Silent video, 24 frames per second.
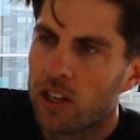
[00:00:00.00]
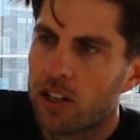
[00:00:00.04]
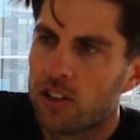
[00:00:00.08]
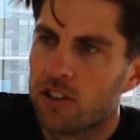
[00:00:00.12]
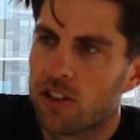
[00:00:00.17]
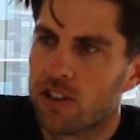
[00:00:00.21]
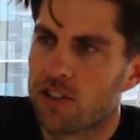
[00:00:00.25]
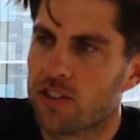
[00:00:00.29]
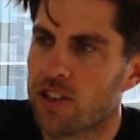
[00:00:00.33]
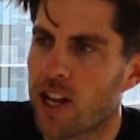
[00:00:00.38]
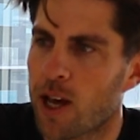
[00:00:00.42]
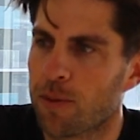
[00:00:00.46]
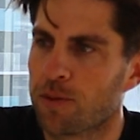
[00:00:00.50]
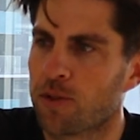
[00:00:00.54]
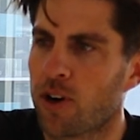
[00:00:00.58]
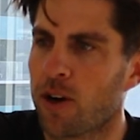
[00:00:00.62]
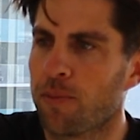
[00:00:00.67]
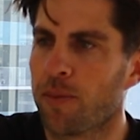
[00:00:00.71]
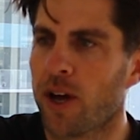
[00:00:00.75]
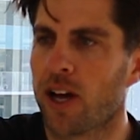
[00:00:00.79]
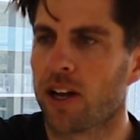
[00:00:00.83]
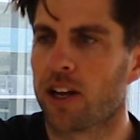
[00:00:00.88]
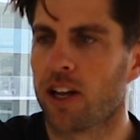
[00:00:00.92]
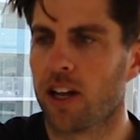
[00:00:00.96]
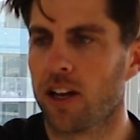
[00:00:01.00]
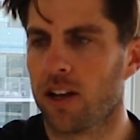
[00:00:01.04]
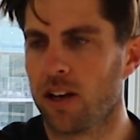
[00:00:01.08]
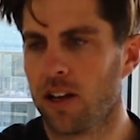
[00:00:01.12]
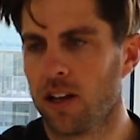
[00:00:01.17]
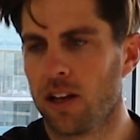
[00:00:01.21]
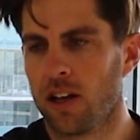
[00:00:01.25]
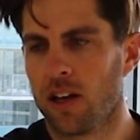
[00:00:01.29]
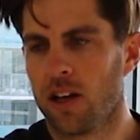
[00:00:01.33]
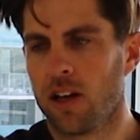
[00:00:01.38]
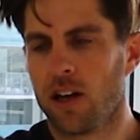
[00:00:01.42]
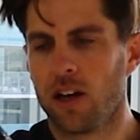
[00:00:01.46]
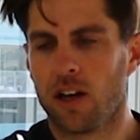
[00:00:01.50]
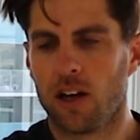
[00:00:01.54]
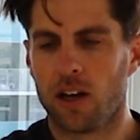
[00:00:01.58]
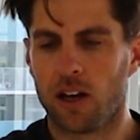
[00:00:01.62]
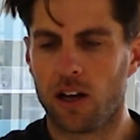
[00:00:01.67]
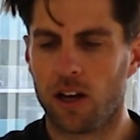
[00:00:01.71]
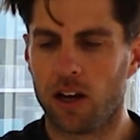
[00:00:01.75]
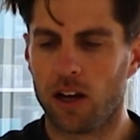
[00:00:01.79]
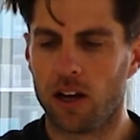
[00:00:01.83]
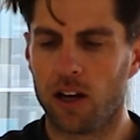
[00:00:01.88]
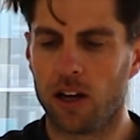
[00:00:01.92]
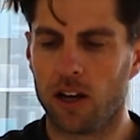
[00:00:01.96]
Just snaps right back in.
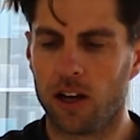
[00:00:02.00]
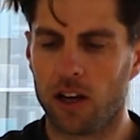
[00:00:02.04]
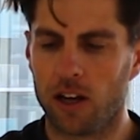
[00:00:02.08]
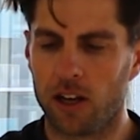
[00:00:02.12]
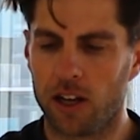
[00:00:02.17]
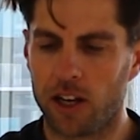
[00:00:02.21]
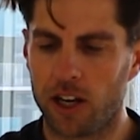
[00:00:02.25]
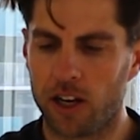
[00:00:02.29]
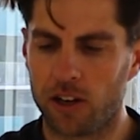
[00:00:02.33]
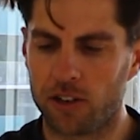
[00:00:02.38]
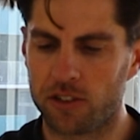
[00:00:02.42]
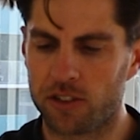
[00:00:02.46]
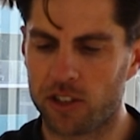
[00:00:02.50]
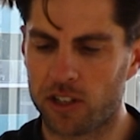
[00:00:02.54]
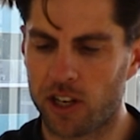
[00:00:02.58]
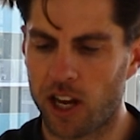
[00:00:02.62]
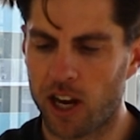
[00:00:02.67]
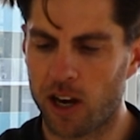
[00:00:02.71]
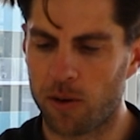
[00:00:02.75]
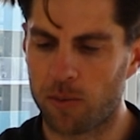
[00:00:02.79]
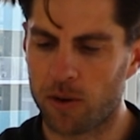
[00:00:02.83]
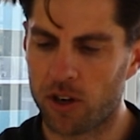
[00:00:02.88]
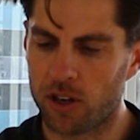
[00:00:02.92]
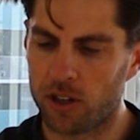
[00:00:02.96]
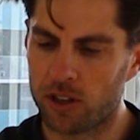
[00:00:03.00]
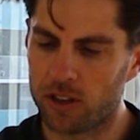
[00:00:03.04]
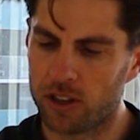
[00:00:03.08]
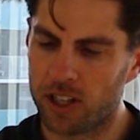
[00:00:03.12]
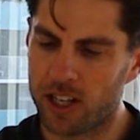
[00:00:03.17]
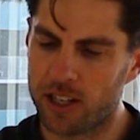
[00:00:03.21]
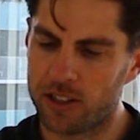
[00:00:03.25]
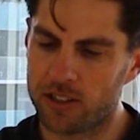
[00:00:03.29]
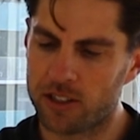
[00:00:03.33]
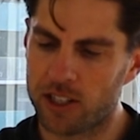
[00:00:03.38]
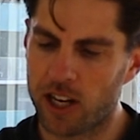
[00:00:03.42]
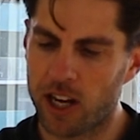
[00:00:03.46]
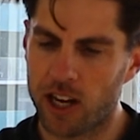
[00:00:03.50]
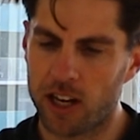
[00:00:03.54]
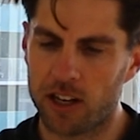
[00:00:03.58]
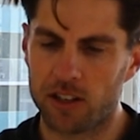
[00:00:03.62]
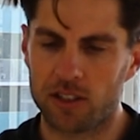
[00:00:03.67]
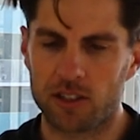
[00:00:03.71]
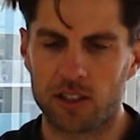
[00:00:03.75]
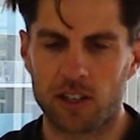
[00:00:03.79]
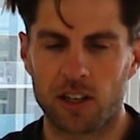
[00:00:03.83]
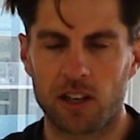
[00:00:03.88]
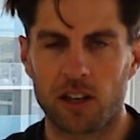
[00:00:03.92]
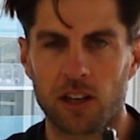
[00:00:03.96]
Here's the camera lens
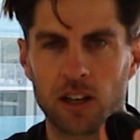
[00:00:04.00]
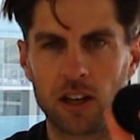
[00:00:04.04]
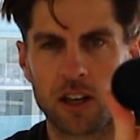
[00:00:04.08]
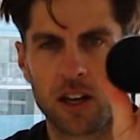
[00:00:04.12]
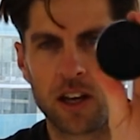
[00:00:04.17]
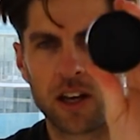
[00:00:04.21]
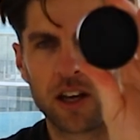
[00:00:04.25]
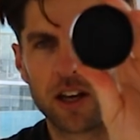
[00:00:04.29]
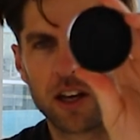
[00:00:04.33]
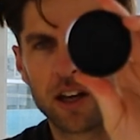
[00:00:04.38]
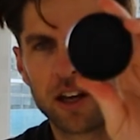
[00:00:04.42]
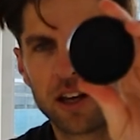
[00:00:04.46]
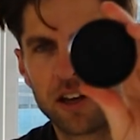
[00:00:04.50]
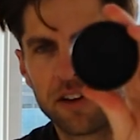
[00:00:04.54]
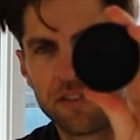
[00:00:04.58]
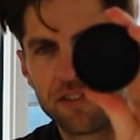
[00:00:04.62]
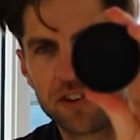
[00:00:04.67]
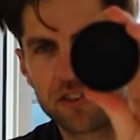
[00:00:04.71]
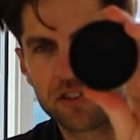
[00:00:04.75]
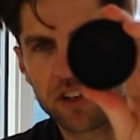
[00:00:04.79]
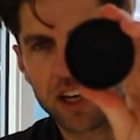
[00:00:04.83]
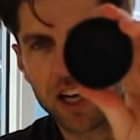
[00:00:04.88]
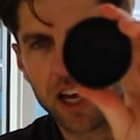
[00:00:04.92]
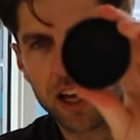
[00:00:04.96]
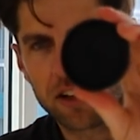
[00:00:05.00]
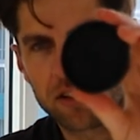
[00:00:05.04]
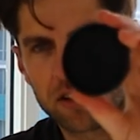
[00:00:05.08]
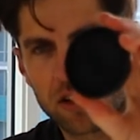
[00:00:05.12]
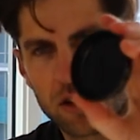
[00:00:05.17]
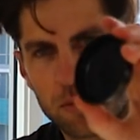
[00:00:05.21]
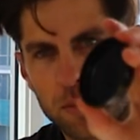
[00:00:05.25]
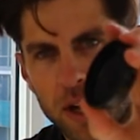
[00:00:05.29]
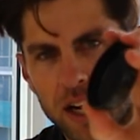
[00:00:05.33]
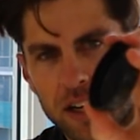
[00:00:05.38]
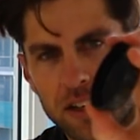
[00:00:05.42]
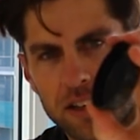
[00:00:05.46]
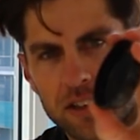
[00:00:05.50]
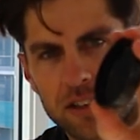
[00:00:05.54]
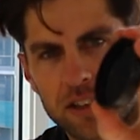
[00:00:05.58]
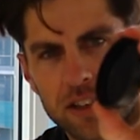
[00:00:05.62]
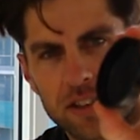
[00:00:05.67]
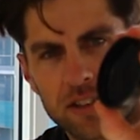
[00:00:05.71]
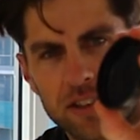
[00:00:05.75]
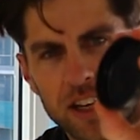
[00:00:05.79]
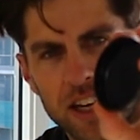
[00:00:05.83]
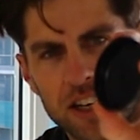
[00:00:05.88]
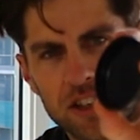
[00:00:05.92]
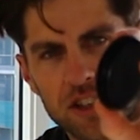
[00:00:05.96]
case. Feels like it has a little
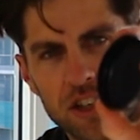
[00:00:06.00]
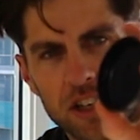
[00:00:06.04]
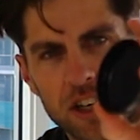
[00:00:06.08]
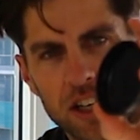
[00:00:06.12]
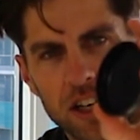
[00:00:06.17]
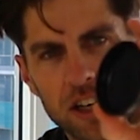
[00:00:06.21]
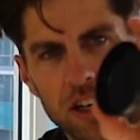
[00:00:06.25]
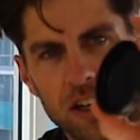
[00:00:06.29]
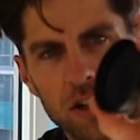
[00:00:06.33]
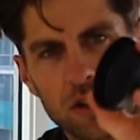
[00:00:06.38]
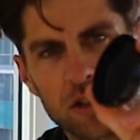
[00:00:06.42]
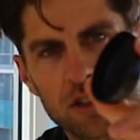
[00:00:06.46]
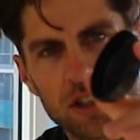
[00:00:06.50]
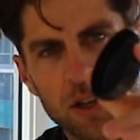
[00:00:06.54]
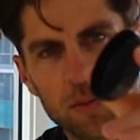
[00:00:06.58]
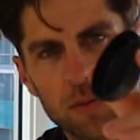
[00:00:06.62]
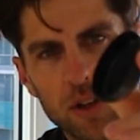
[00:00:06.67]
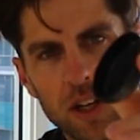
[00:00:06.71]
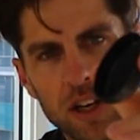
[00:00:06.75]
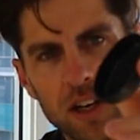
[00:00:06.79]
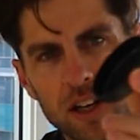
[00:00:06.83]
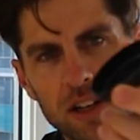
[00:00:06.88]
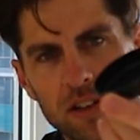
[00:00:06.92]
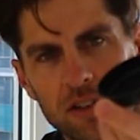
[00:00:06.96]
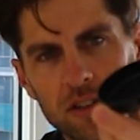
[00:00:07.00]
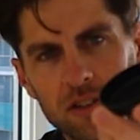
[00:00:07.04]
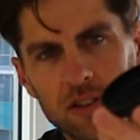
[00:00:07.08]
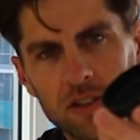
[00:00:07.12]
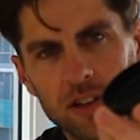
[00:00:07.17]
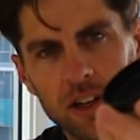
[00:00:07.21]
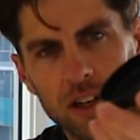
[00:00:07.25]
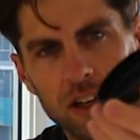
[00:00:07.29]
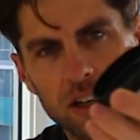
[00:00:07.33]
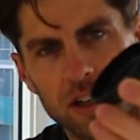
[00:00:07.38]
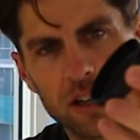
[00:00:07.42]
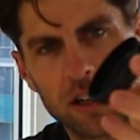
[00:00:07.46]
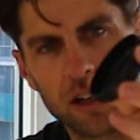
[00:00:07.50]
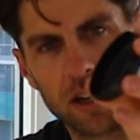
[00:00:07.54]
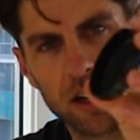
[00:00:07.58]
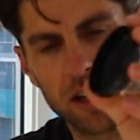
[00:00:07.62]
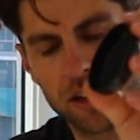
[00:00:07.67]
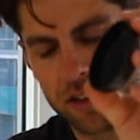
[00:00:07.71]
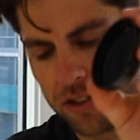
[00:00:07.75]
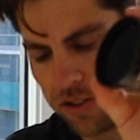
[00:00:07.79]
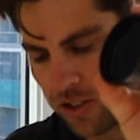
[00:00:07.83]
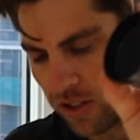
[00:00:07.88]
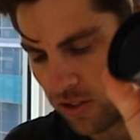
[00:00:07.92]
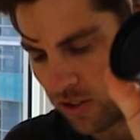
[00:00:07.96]
magnetization in it or something. It
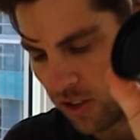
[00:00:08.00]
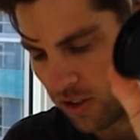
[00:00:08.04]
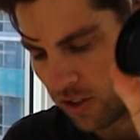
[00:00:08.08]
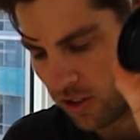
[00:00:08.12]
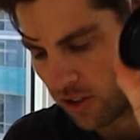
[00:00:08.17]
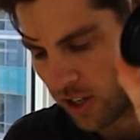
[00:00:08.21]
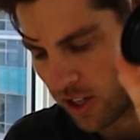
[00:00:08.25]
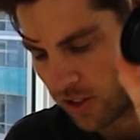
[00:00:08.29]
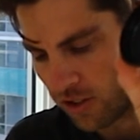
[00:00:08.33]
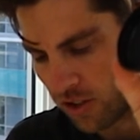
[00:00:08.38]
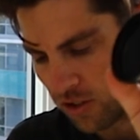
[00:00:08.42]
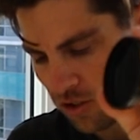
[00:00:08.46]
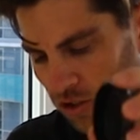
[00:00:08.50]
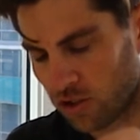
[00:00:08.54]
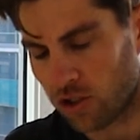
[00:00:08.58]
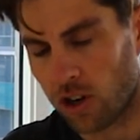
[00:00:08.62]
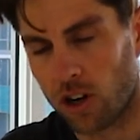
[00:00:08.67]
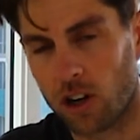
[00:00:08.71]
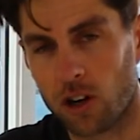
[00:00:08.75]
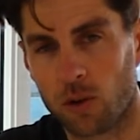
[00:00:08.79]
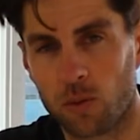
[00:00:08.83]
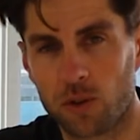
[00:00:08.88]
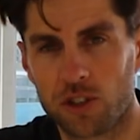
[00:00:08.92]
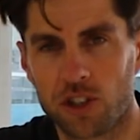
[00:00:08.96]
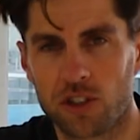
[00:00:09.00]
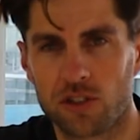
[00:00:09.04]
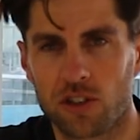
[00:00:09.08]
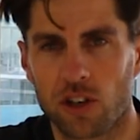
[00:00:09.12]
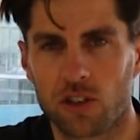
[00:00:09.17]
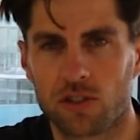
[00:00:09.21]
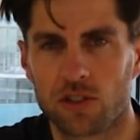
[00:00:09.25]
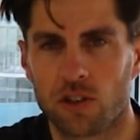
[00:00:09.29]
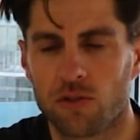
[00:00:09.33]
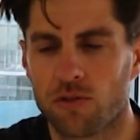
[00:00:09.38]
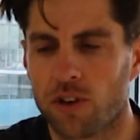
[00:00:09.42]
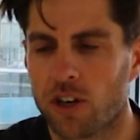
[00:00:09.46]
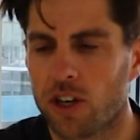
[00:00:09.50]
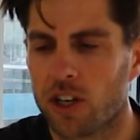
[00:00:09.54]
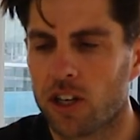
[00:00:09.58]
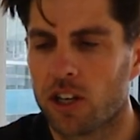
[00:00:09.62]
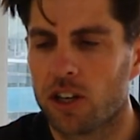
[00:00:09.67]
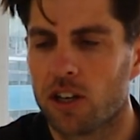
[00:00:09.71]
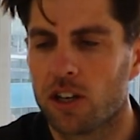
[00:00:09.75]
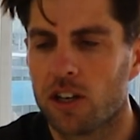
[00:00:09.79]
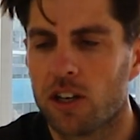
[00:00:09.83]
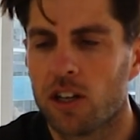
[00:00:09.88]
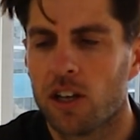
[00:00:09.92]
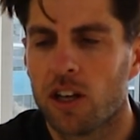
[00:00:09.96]
sits on there nice and strong, which is also very
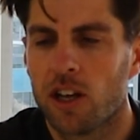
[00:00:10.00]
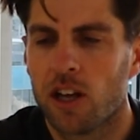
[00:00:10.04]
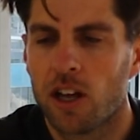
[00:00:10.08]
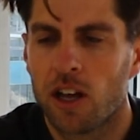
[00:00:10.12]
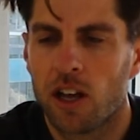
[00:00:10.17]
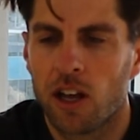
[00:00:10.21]
good.